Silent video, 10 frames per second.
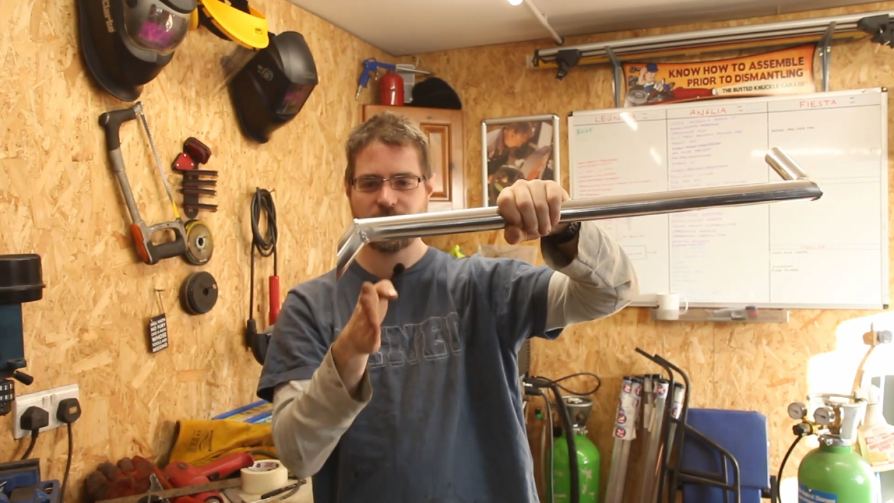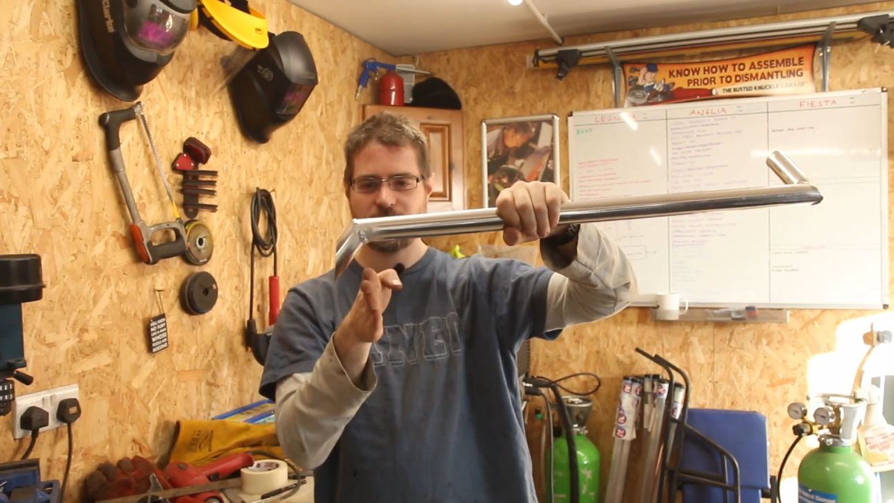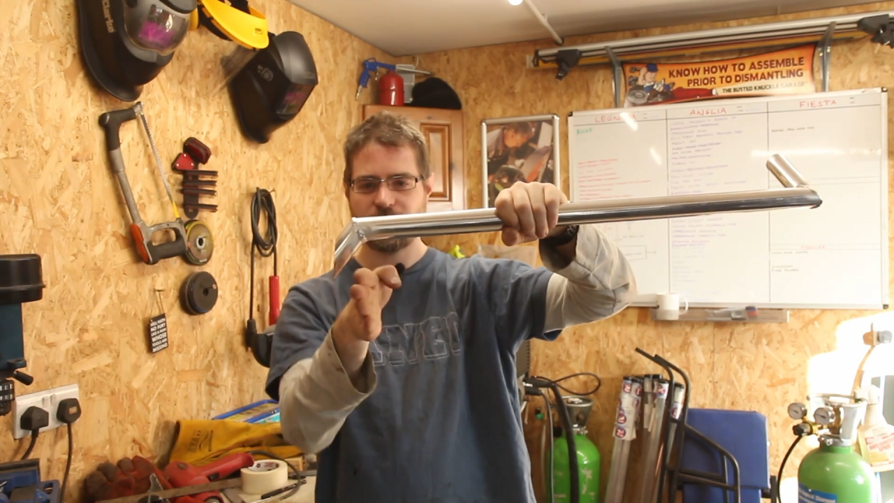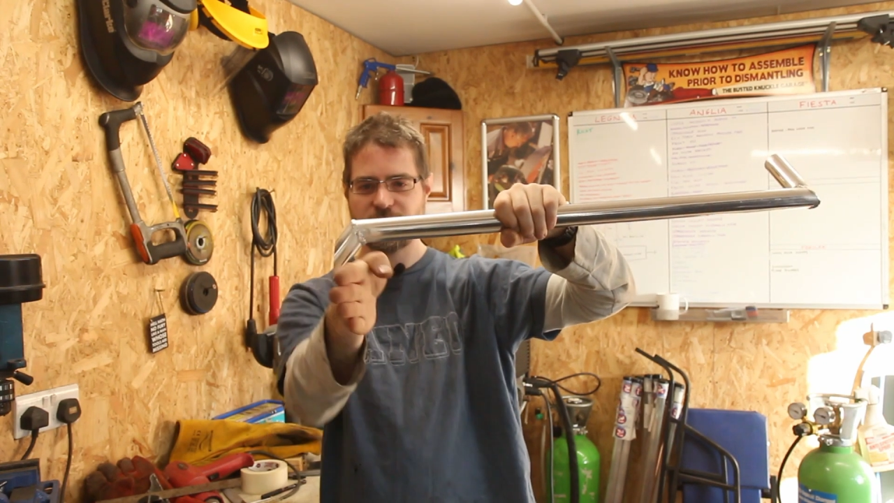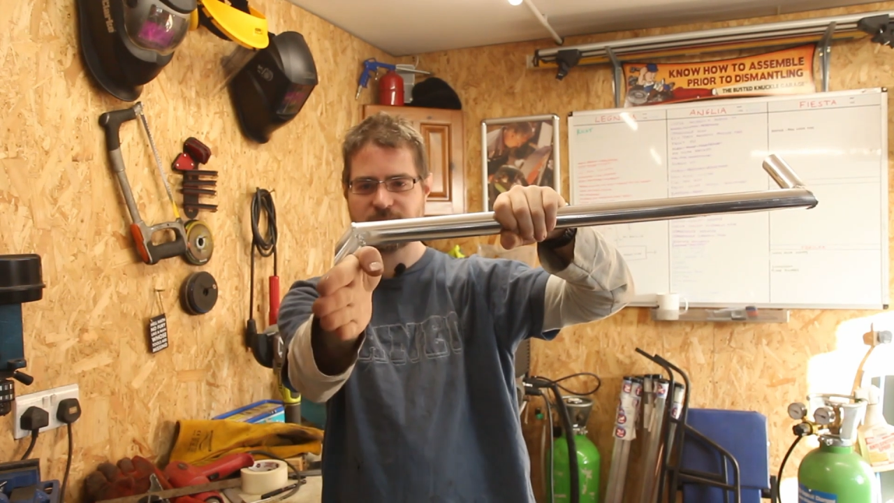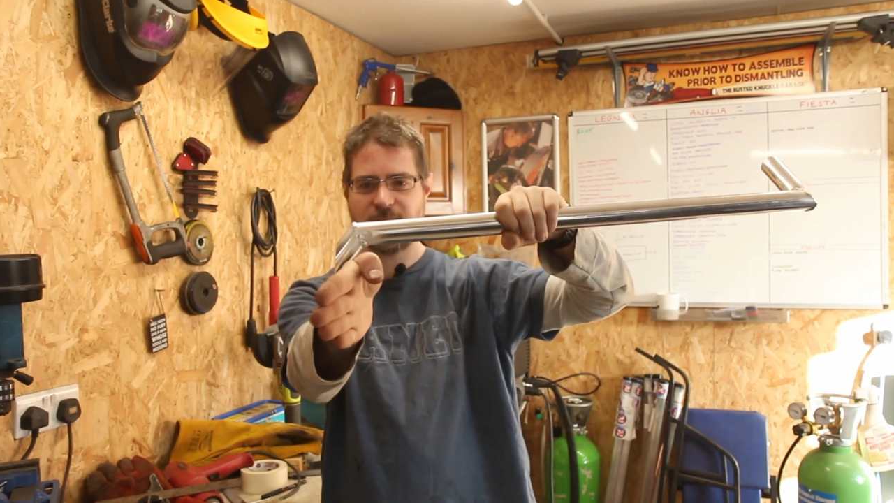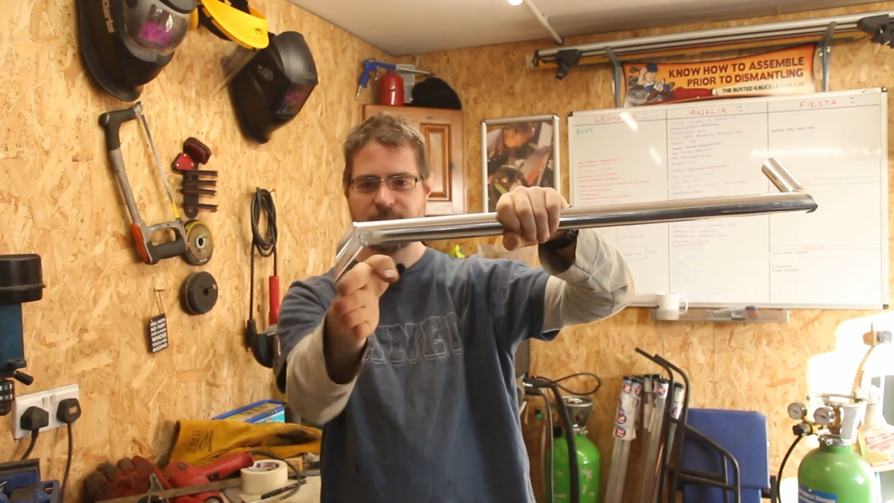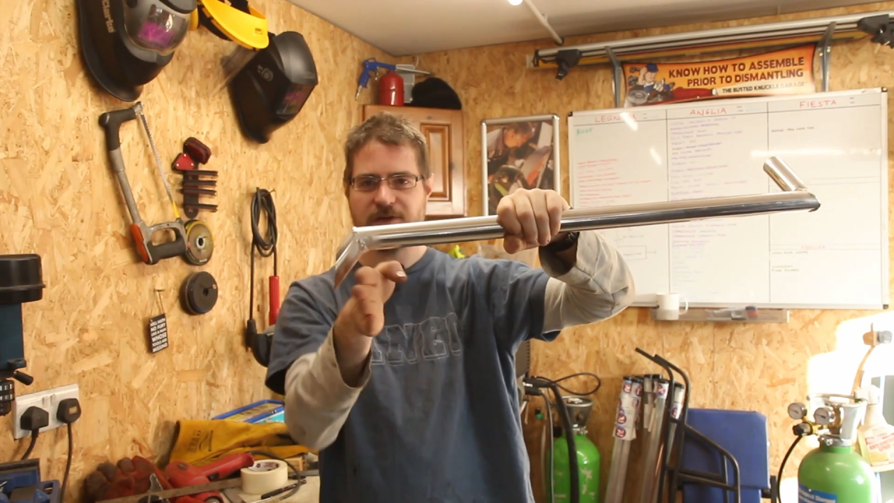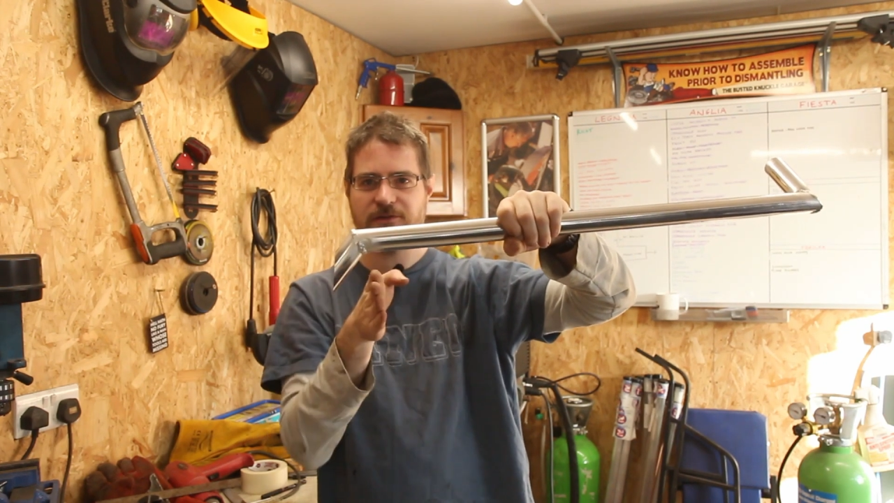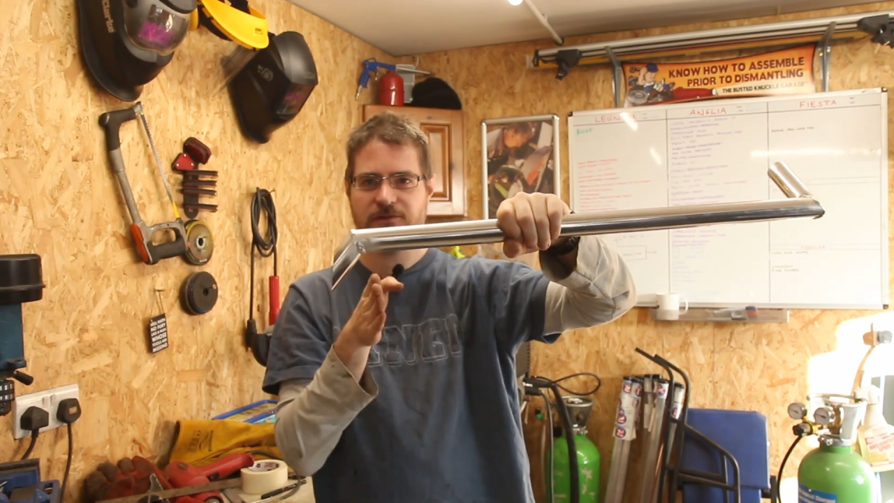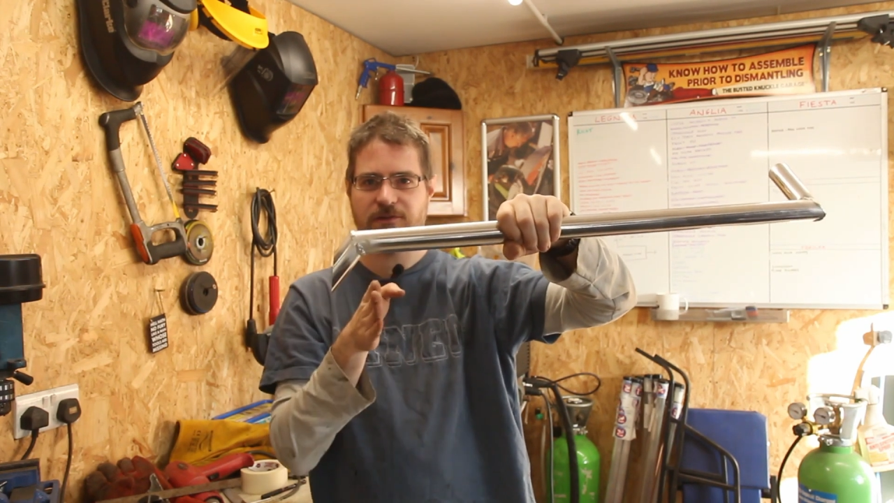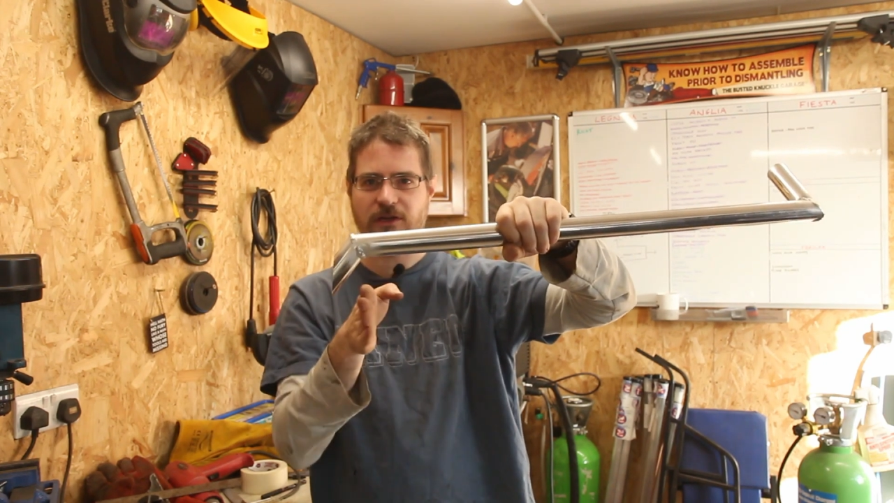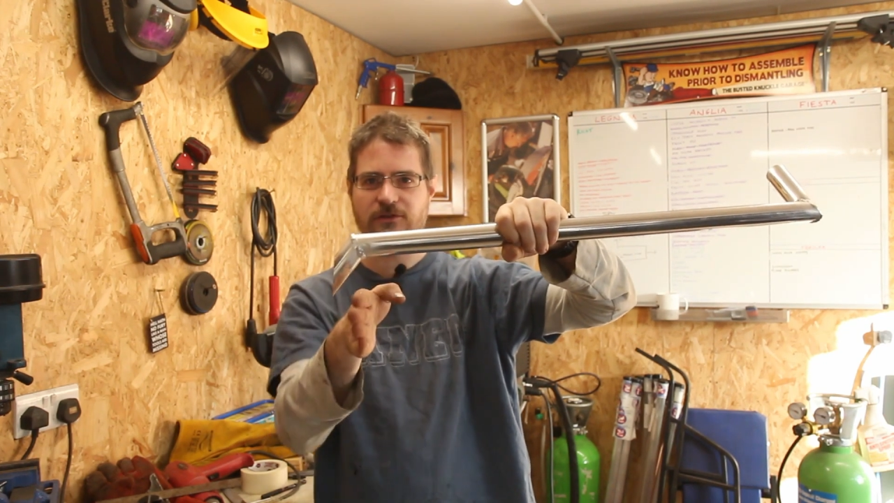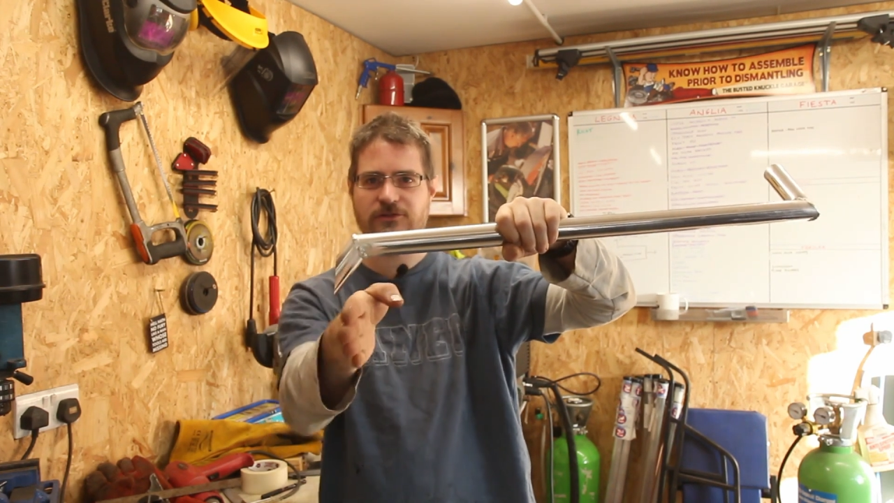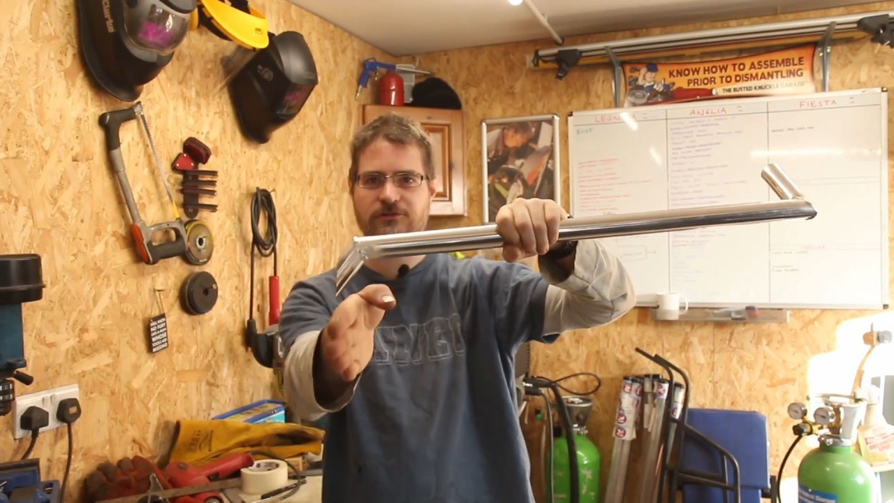cross member that
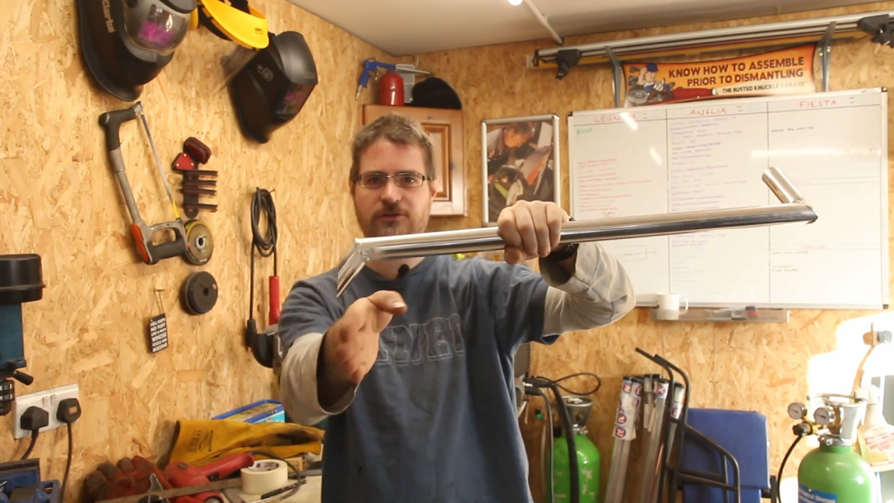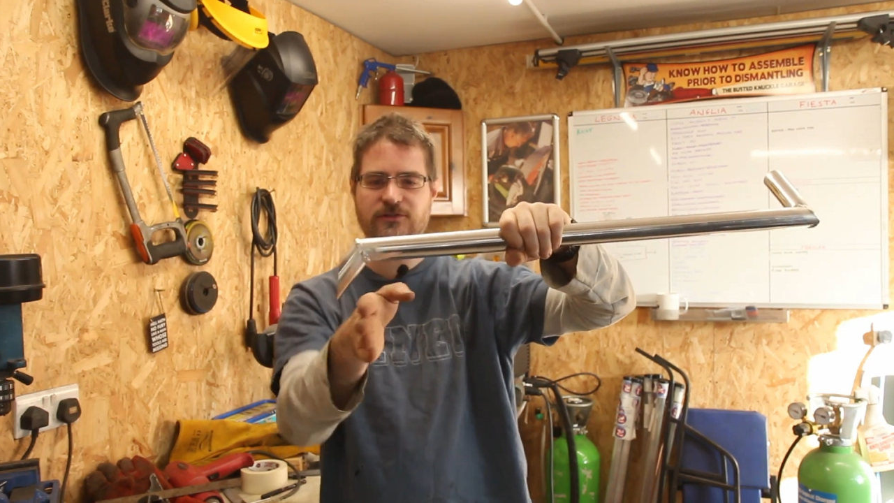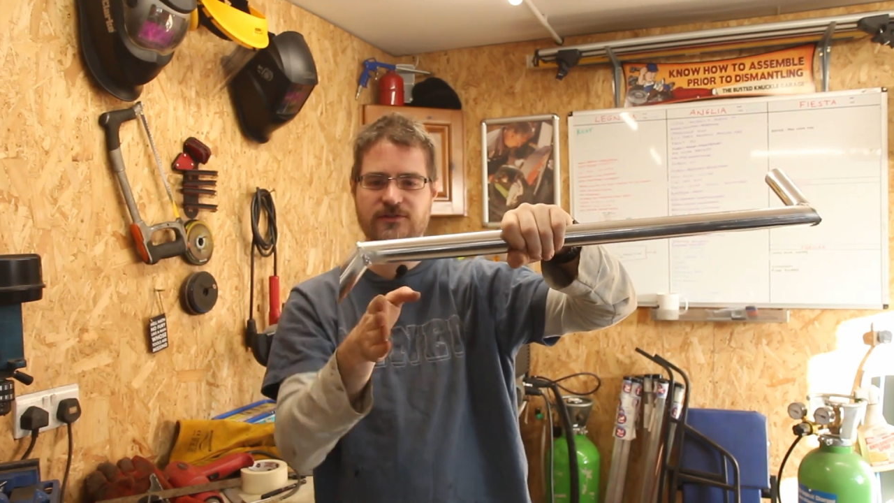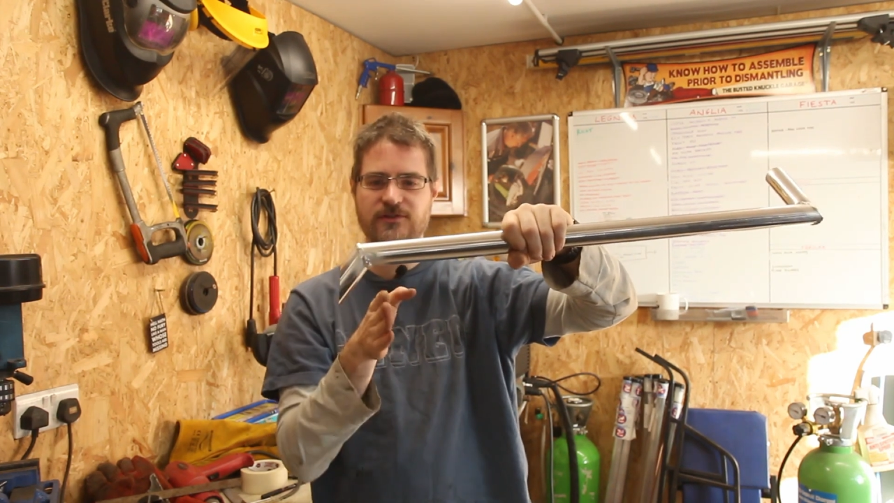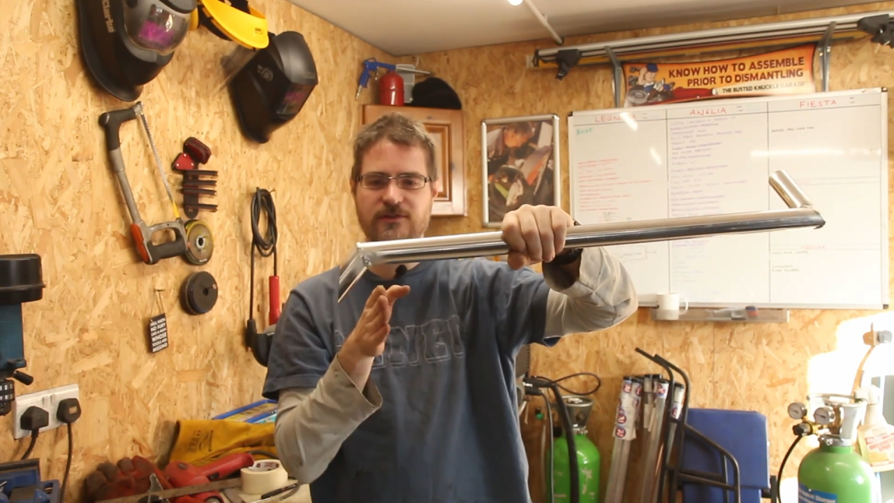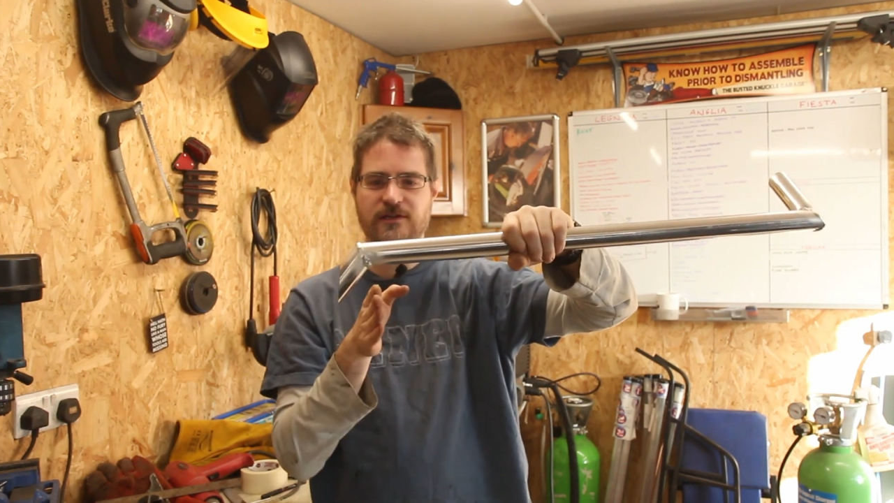goes across